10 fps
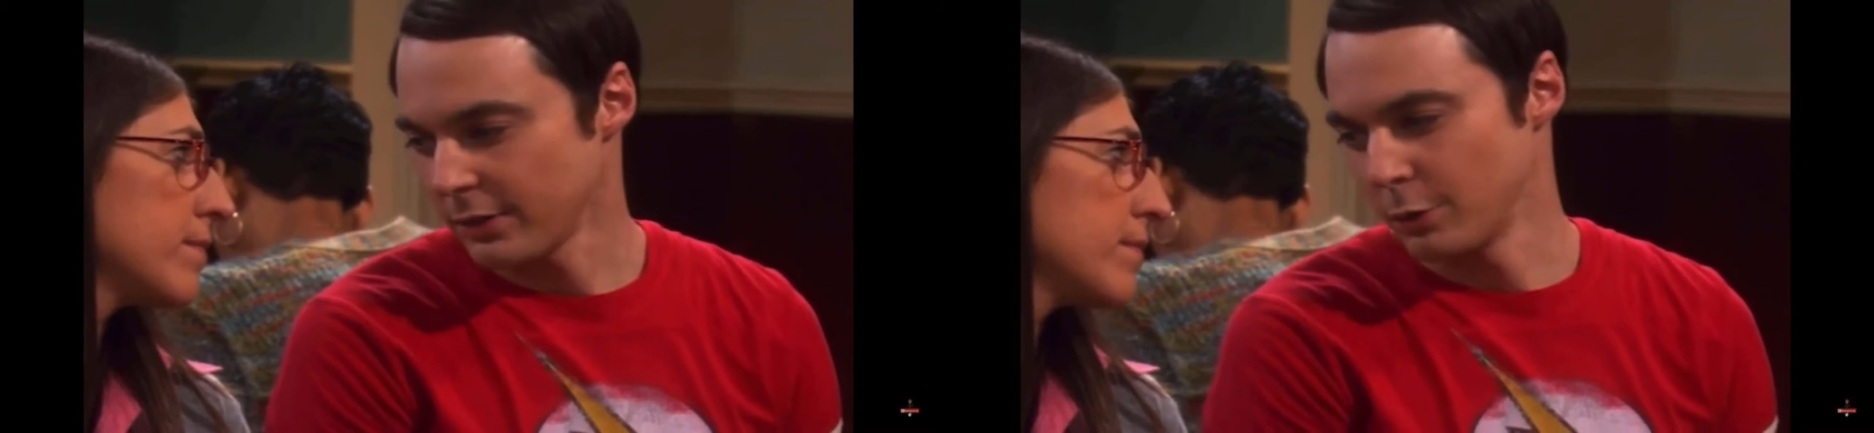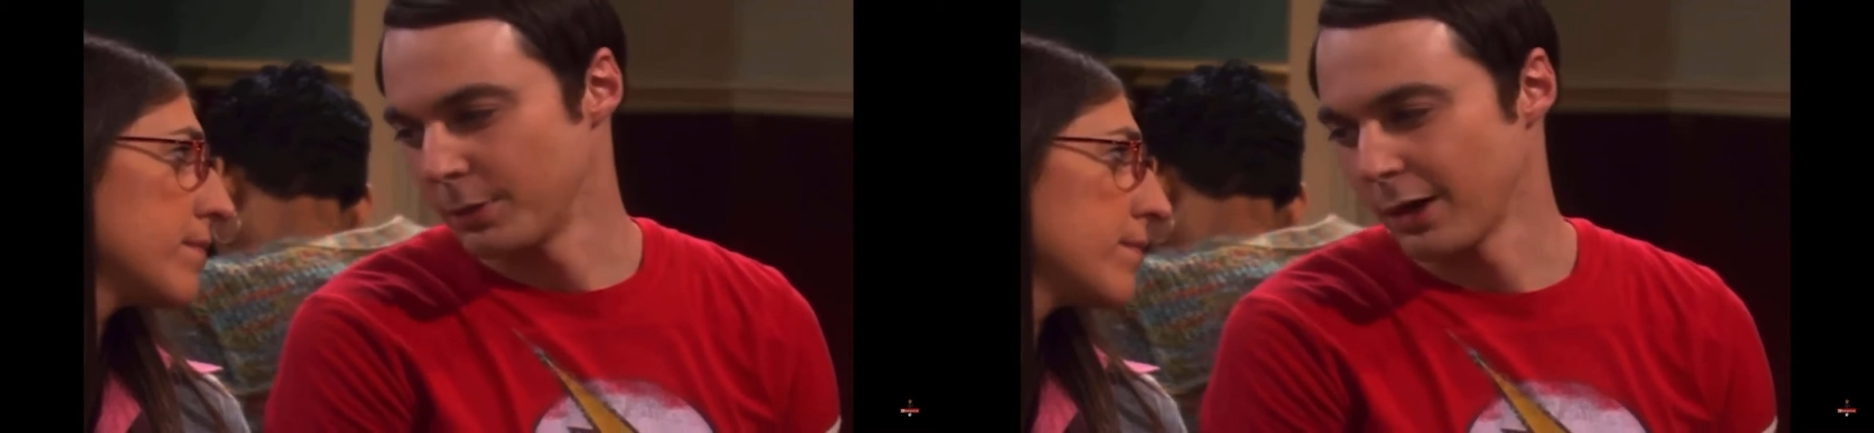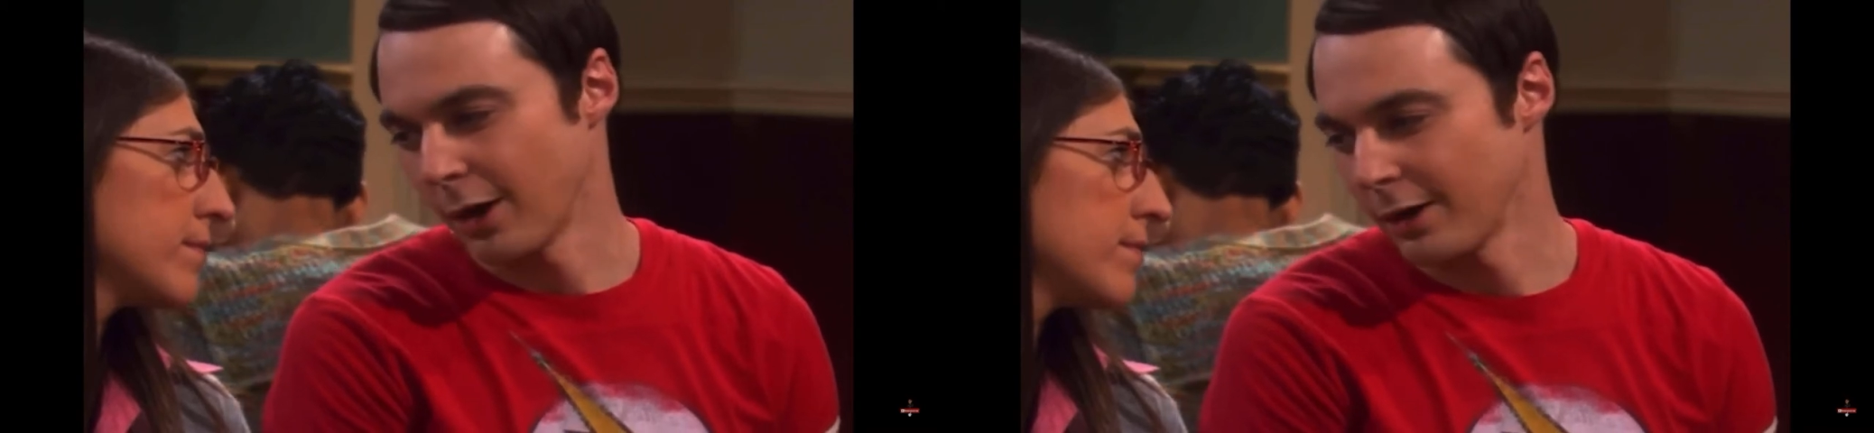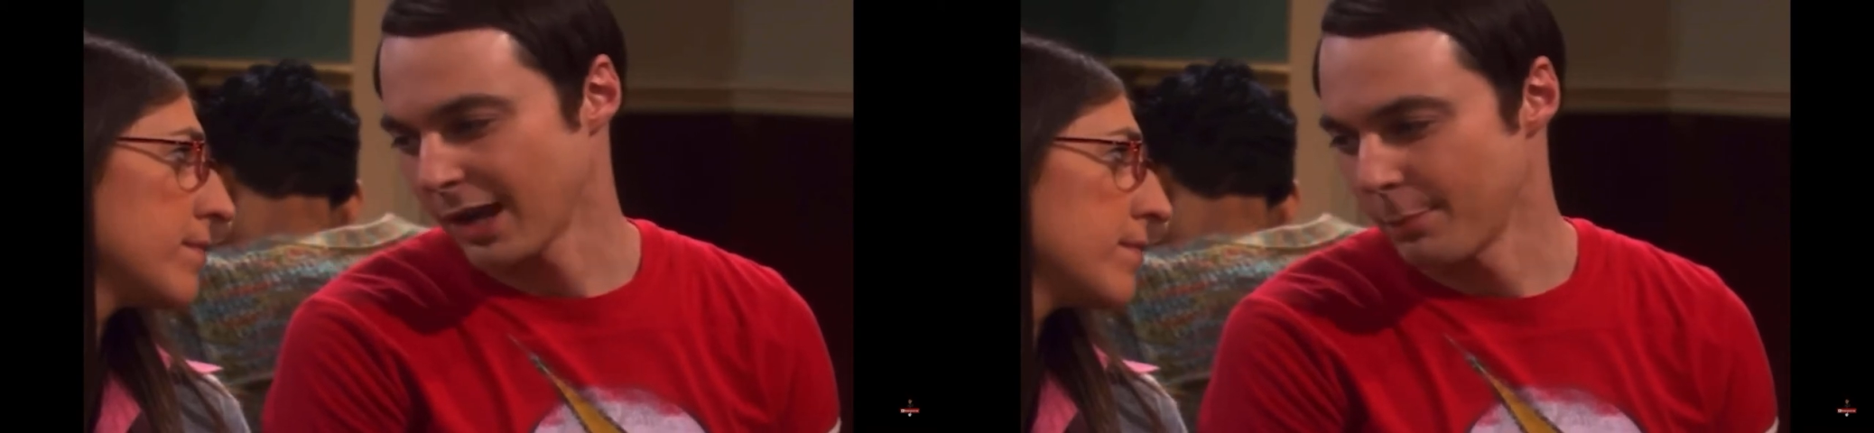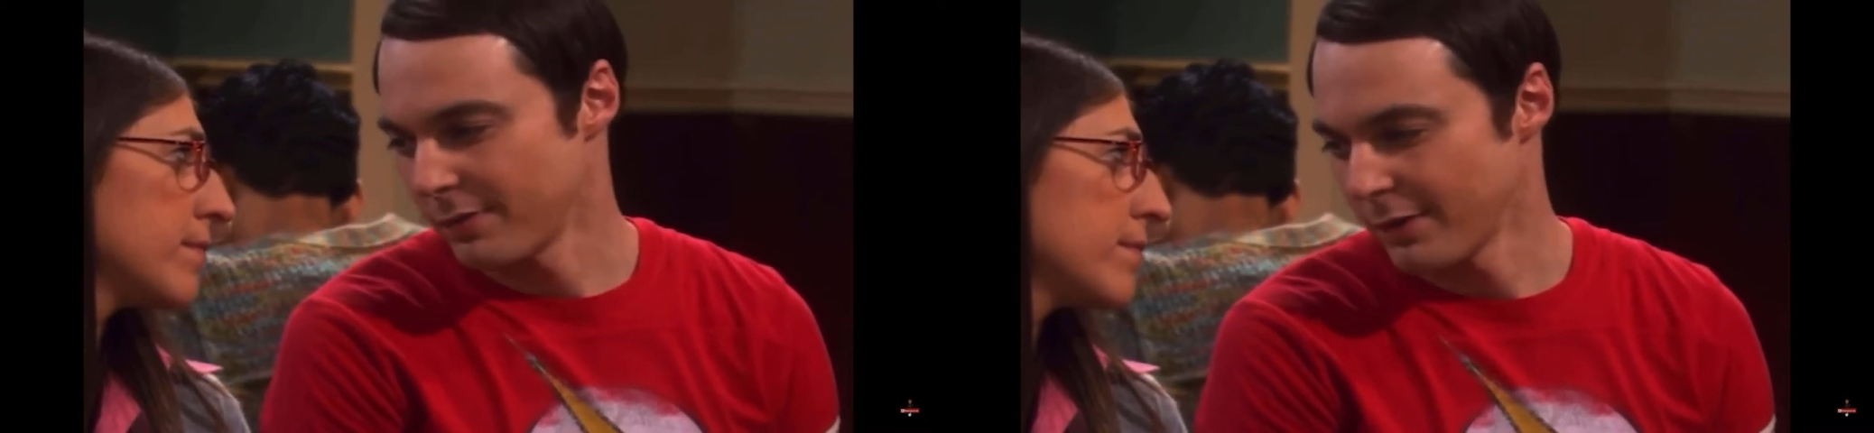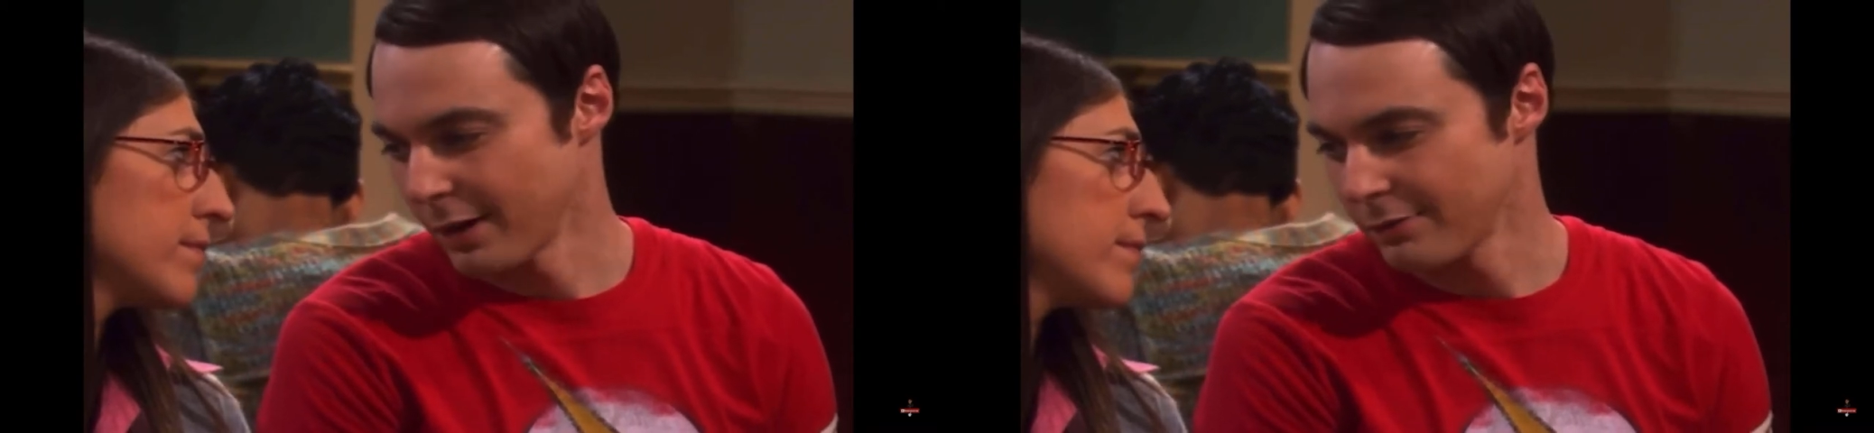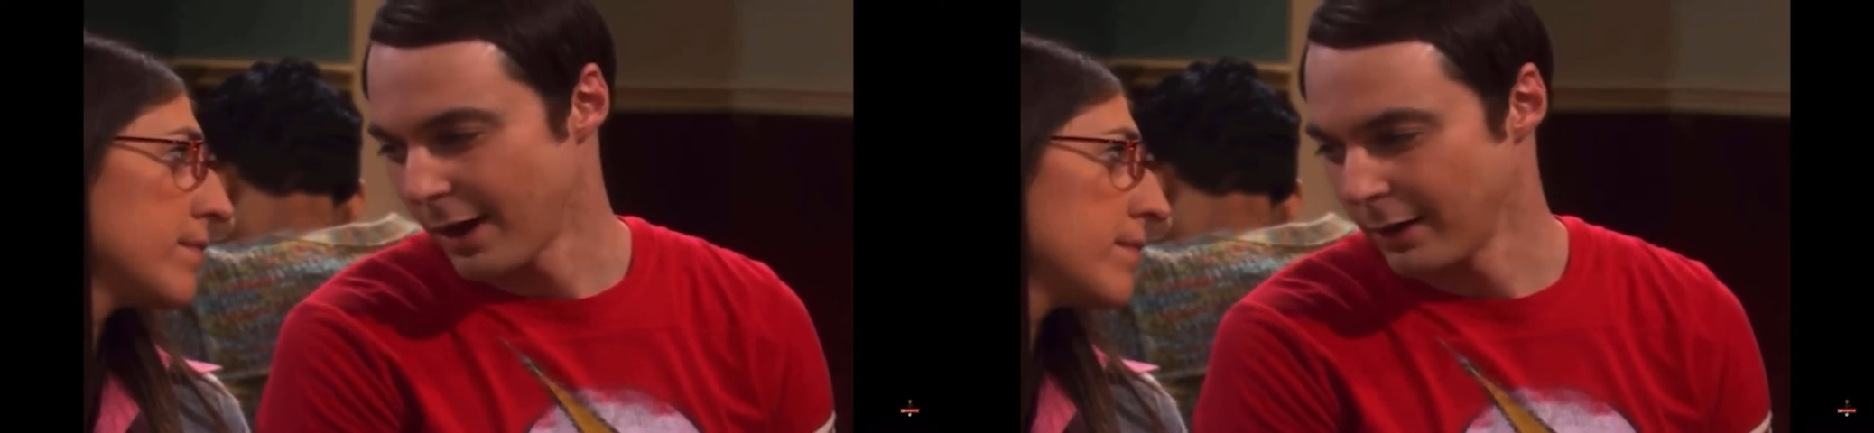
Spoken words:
the human heart, Amy Farrah